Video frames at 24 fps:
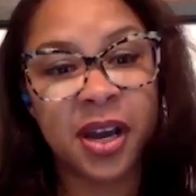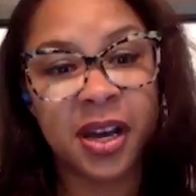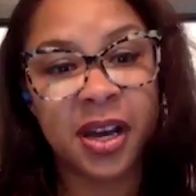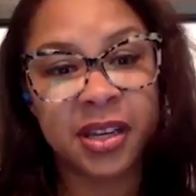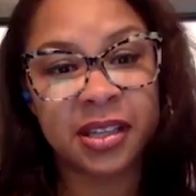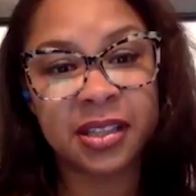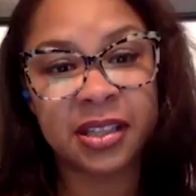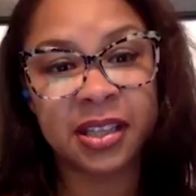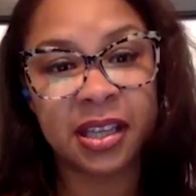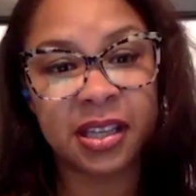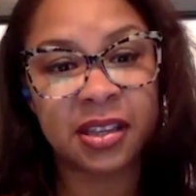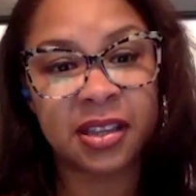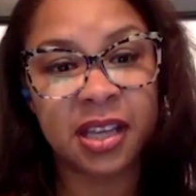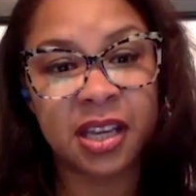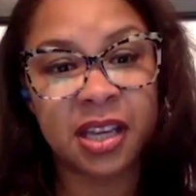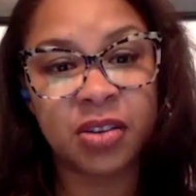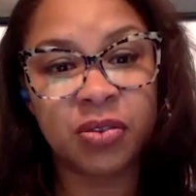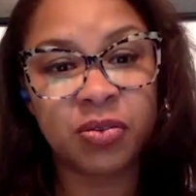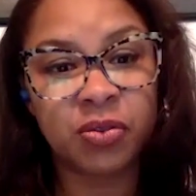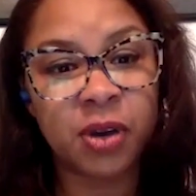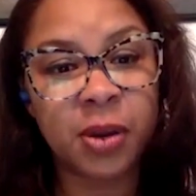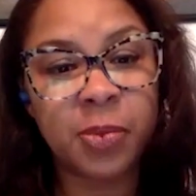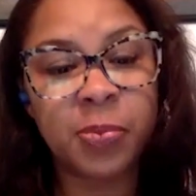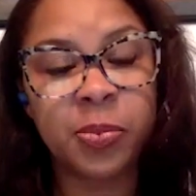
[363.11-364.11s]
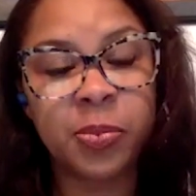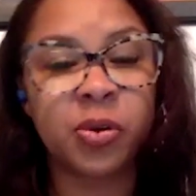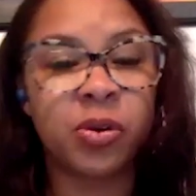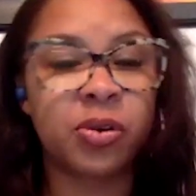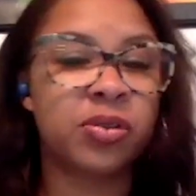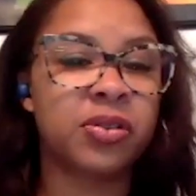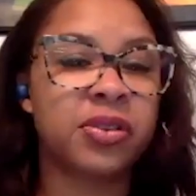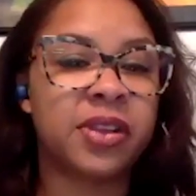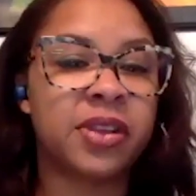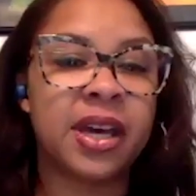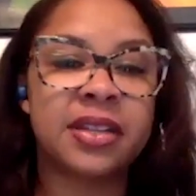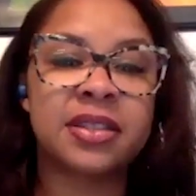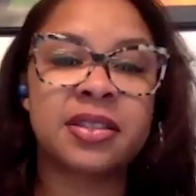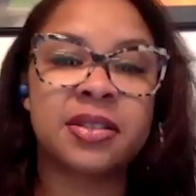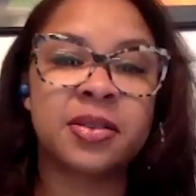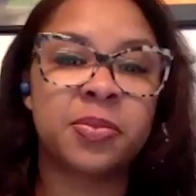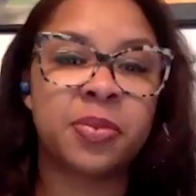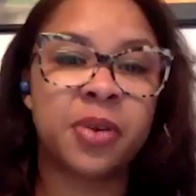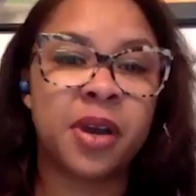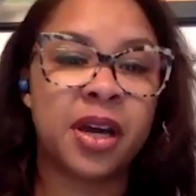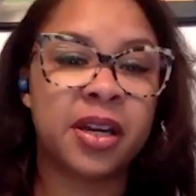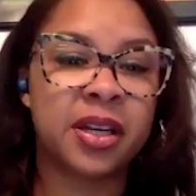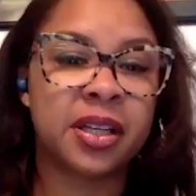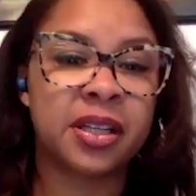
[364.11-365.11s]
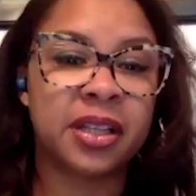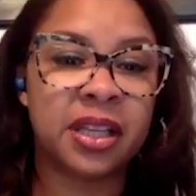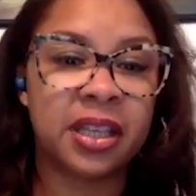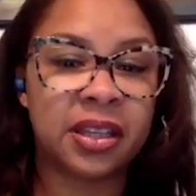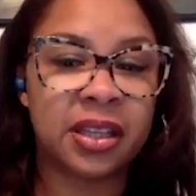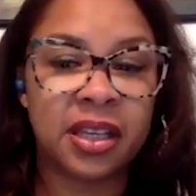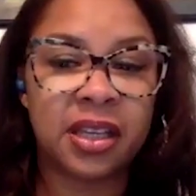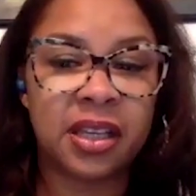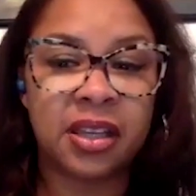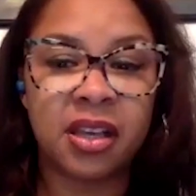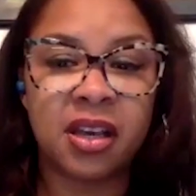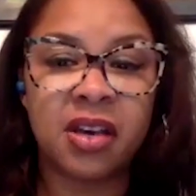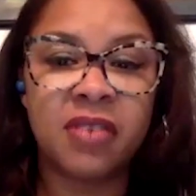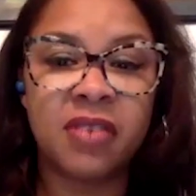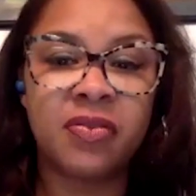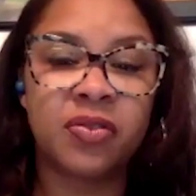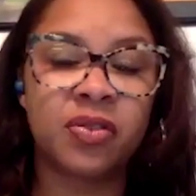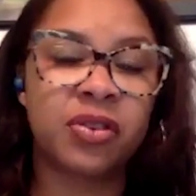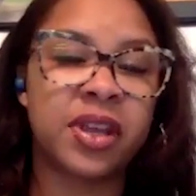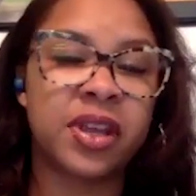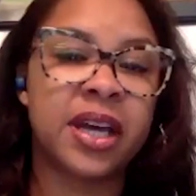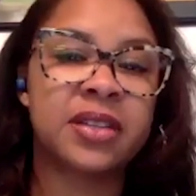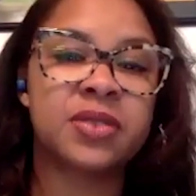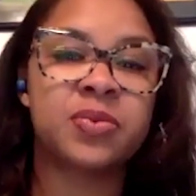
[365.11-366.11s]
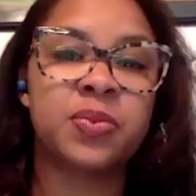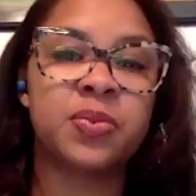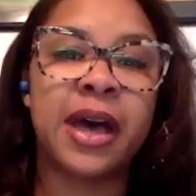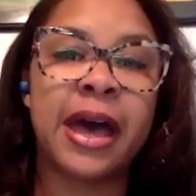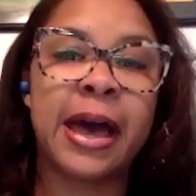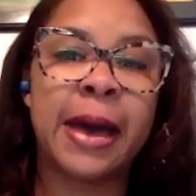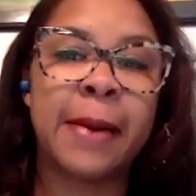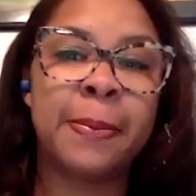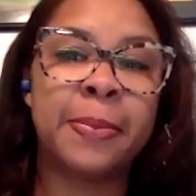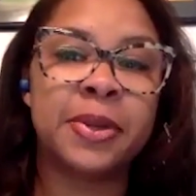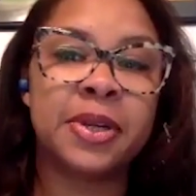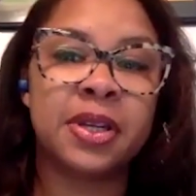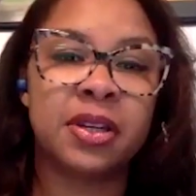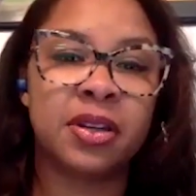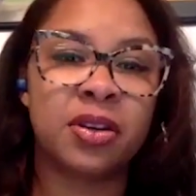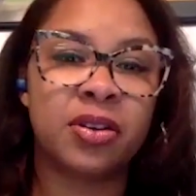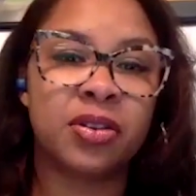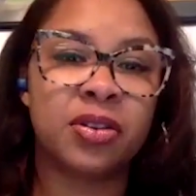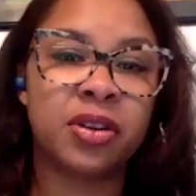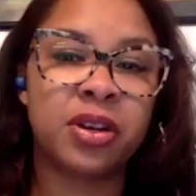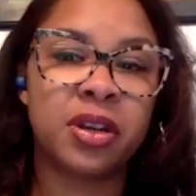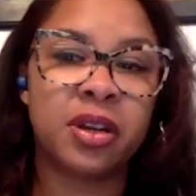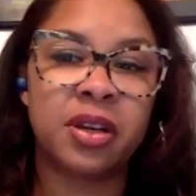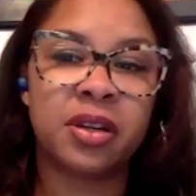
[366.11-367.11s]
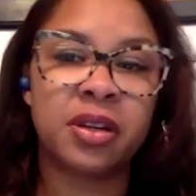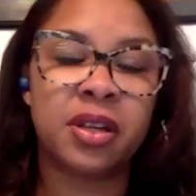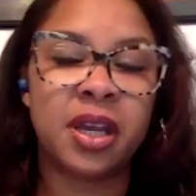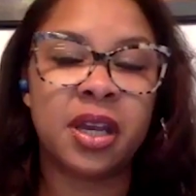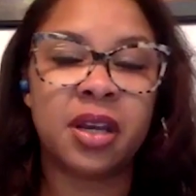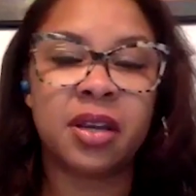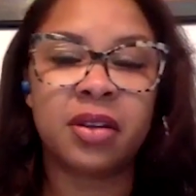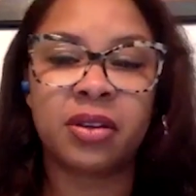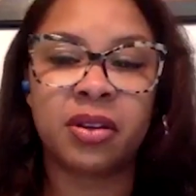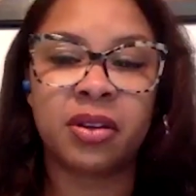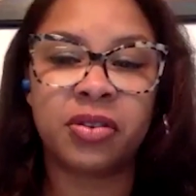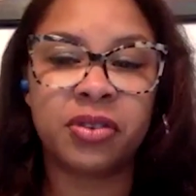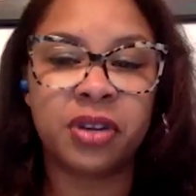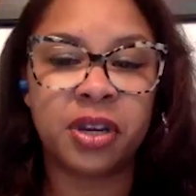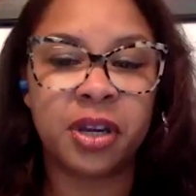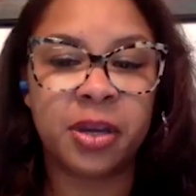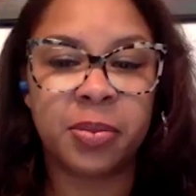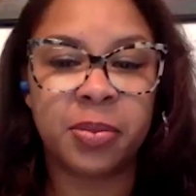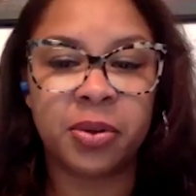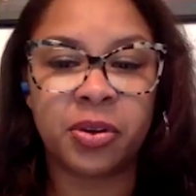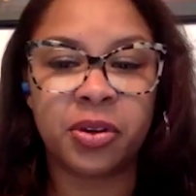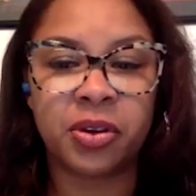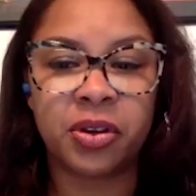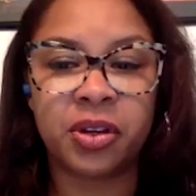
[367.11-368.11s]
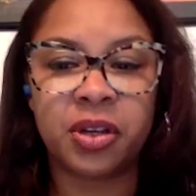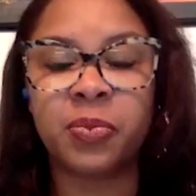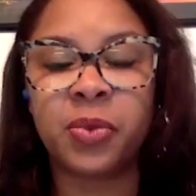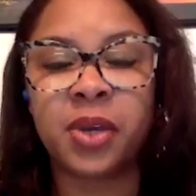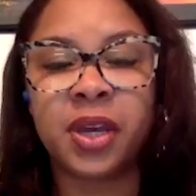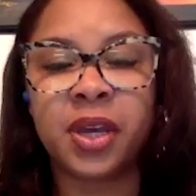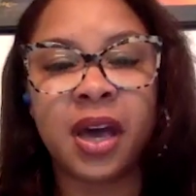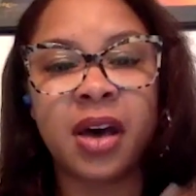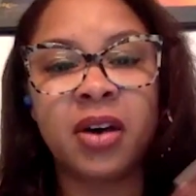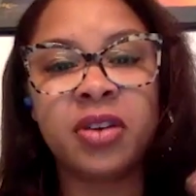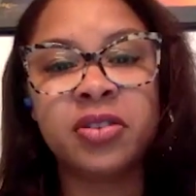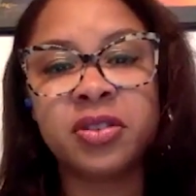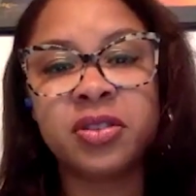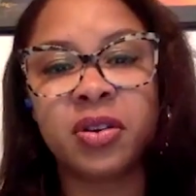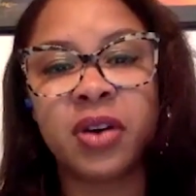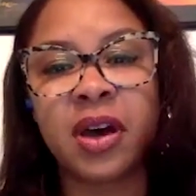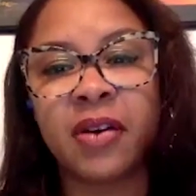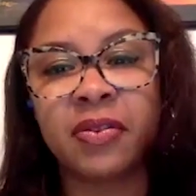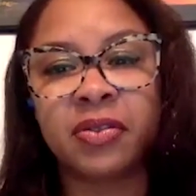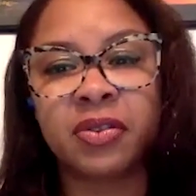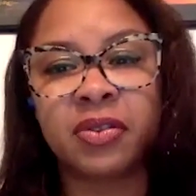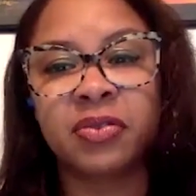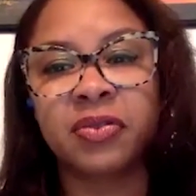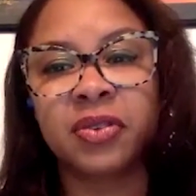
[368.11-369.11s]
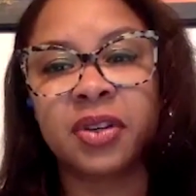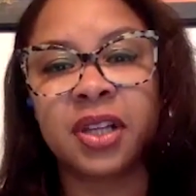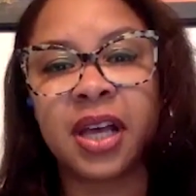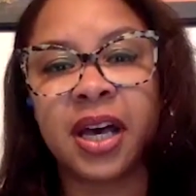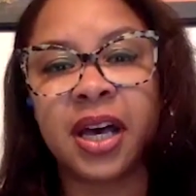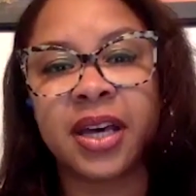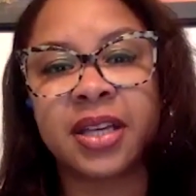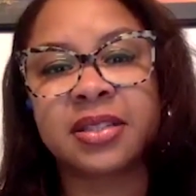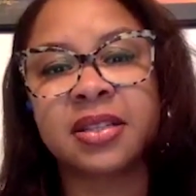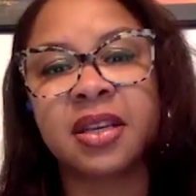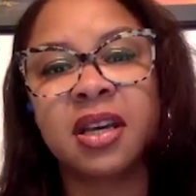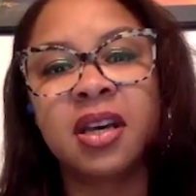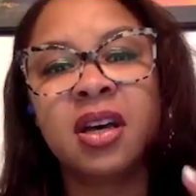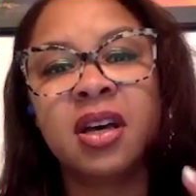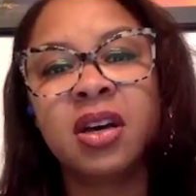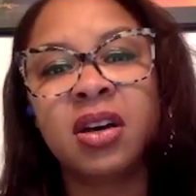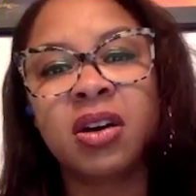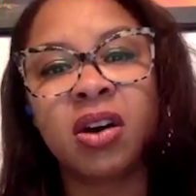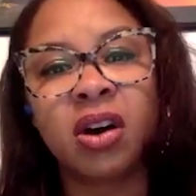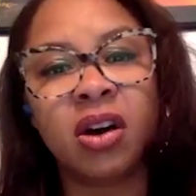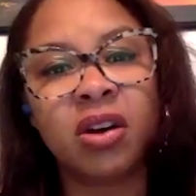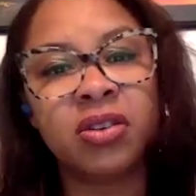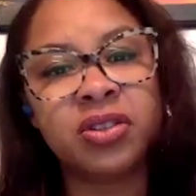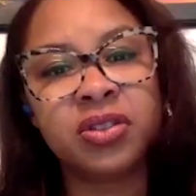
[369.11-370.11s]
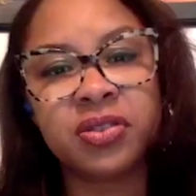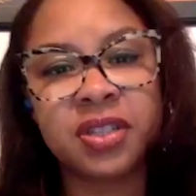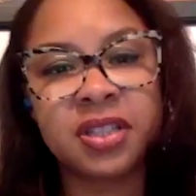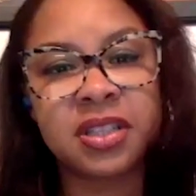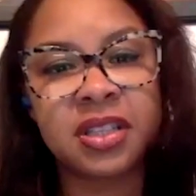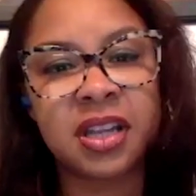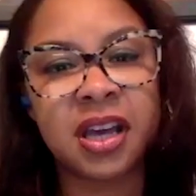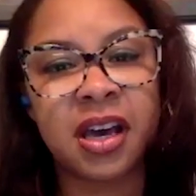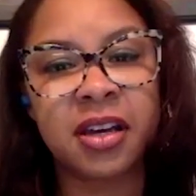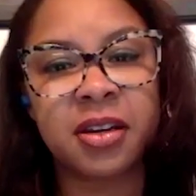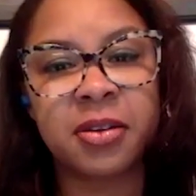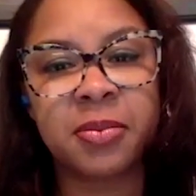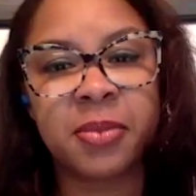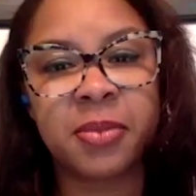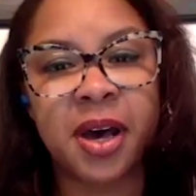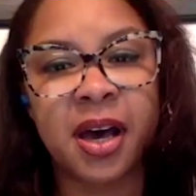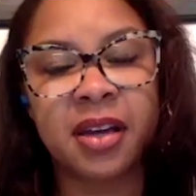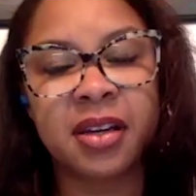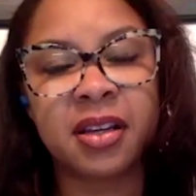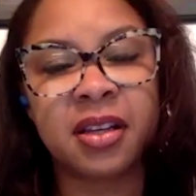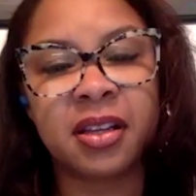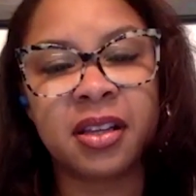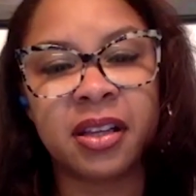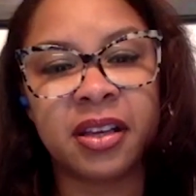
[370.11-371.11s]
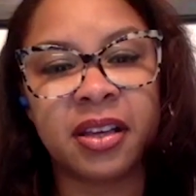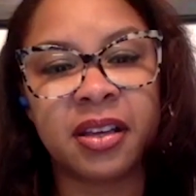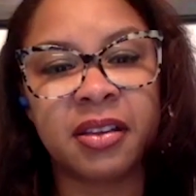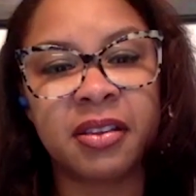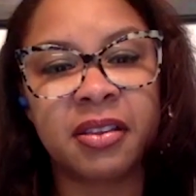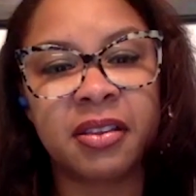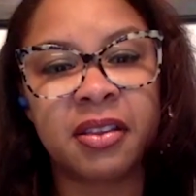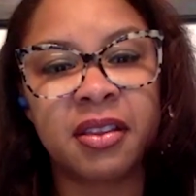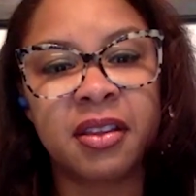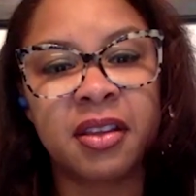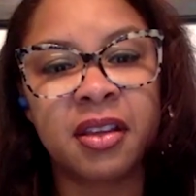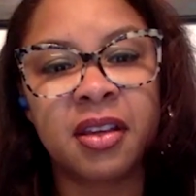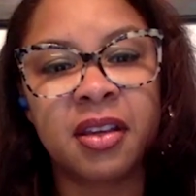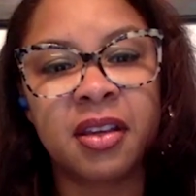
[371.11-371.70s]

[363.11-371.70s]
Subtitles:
the product that they grew up on, or that's the product that they love, or that's what happened in their neighborhood. And we also have to realize culture is not a monolith.